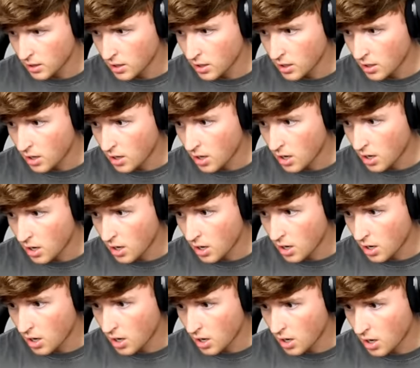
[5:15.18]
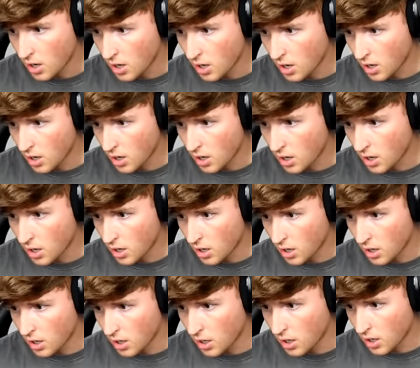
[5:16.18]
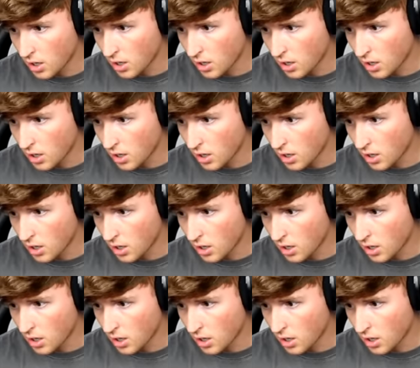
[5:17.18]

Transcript: No one is speaking in this clip.